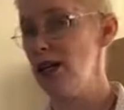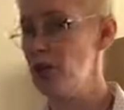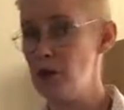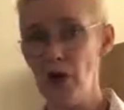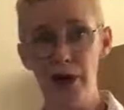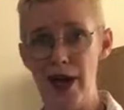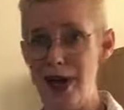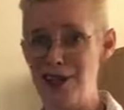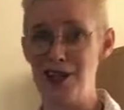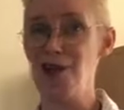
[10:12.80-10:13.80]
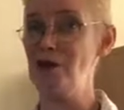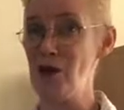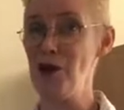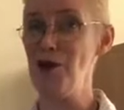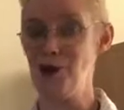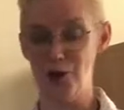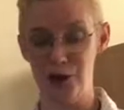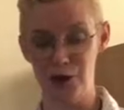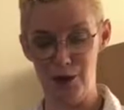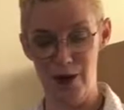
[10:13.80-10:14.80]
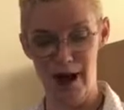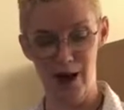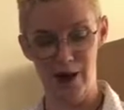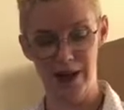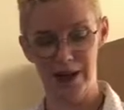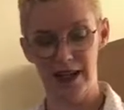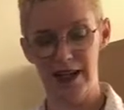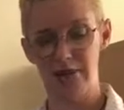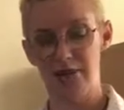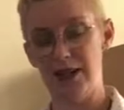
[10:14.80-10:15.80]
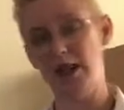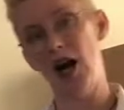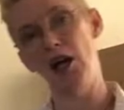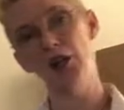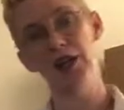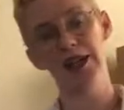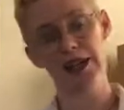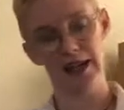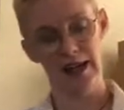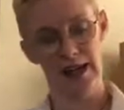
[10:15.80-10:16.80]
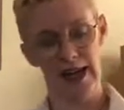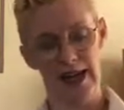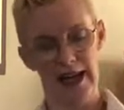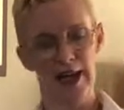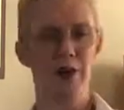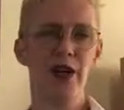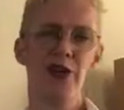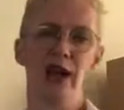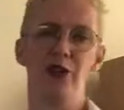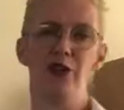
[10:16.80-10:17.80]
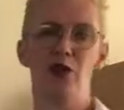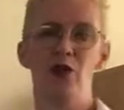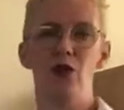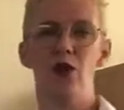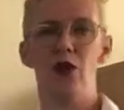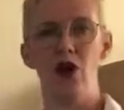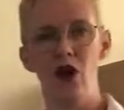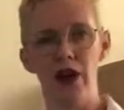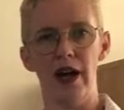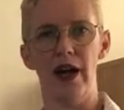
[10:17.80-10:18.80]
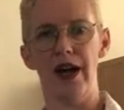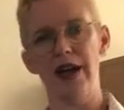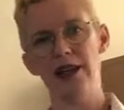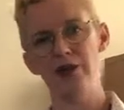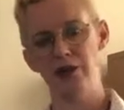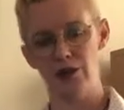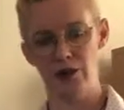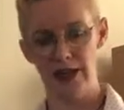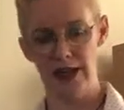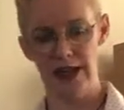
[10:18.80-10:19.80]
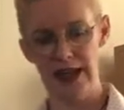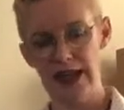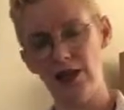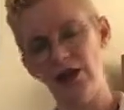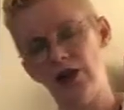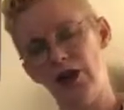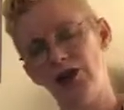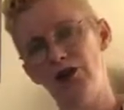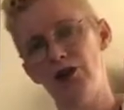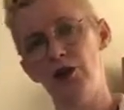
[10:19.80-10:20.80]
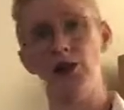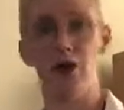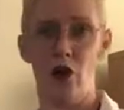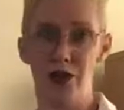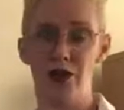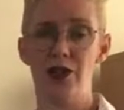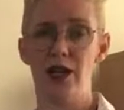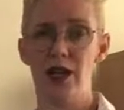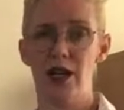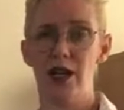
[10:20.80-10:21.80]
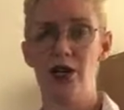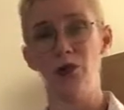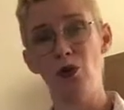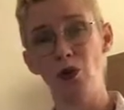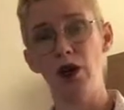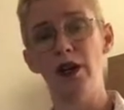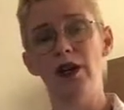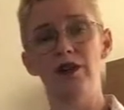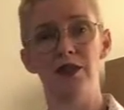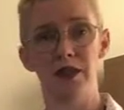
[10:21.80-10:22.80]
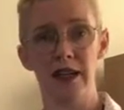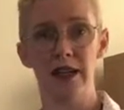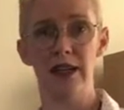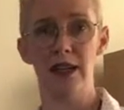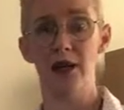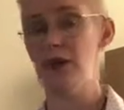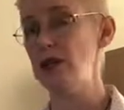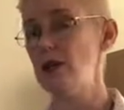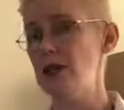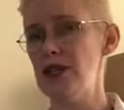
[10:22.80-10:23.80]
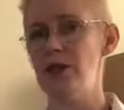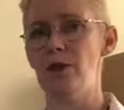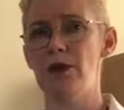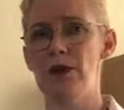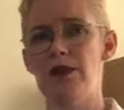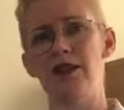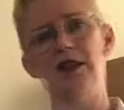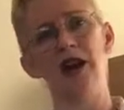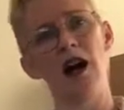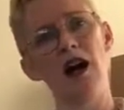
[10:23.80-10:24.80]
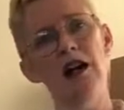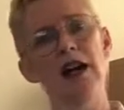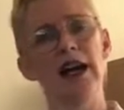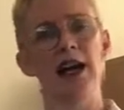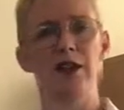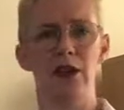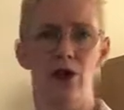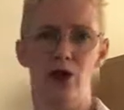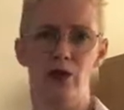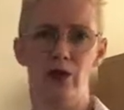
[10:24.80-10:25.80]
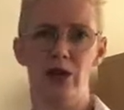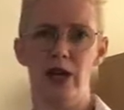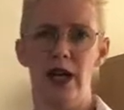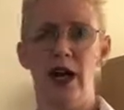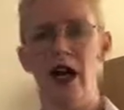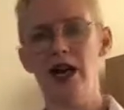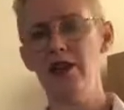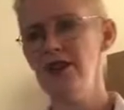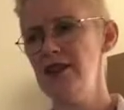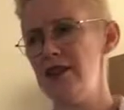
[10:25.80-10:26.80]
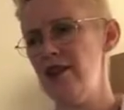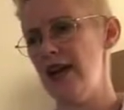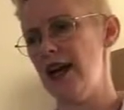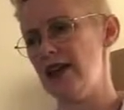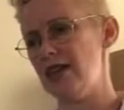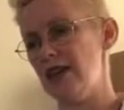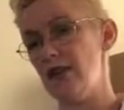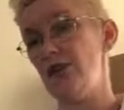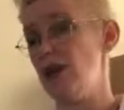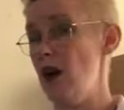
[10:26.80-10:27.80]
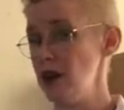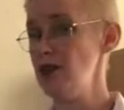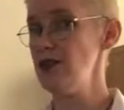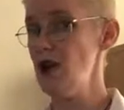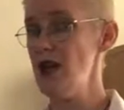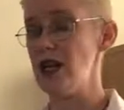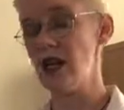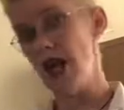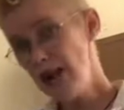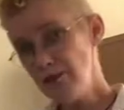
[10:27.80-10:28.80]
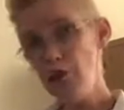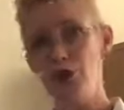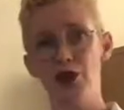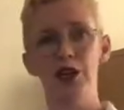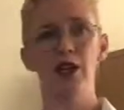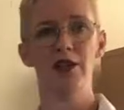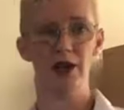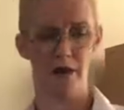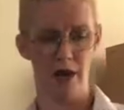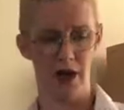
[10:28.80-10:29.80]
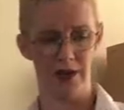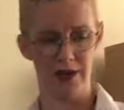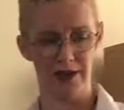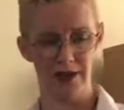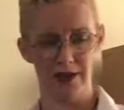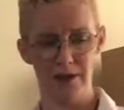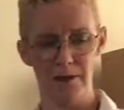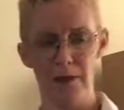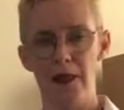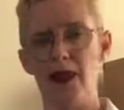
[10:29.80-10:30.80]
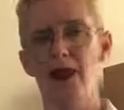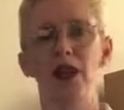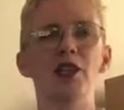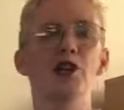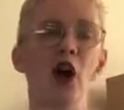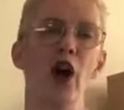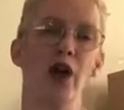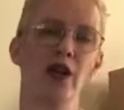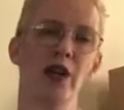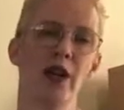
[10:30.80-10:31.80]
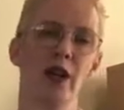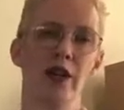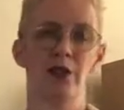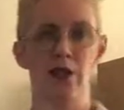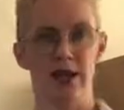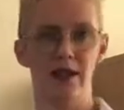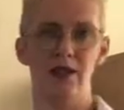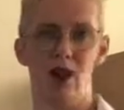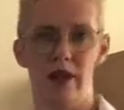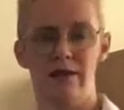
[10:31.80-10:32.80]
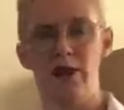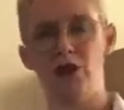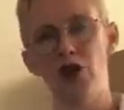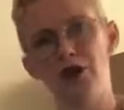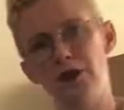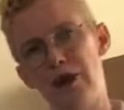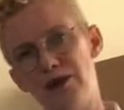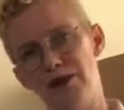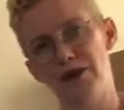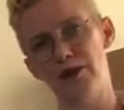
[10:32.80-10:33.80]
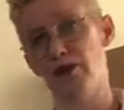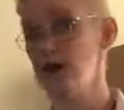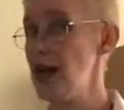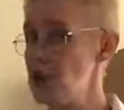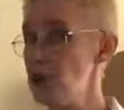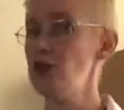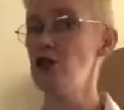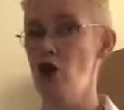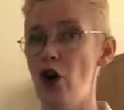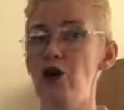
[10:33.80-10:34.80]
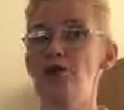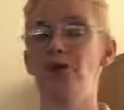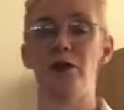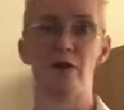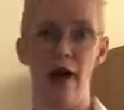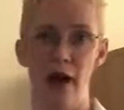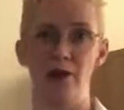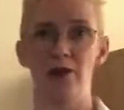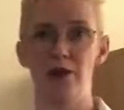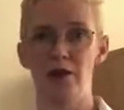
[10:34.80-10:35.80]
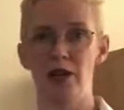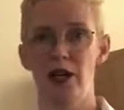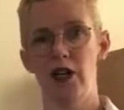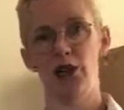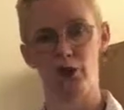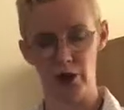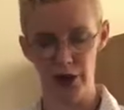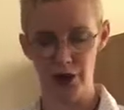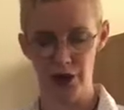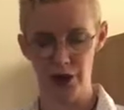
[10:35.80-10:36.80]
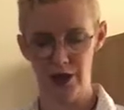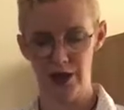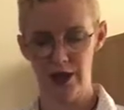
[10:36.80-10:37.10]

He spoke out. He spoke the truth to power. He fed the hungry, and he reached out to honor and to heal those who were lost, the poor, the sick, people with disabilities, the young and the old, others that polite society had pushed to the margins. He showed through his life that God's preference was actually not for the powerful, the rich,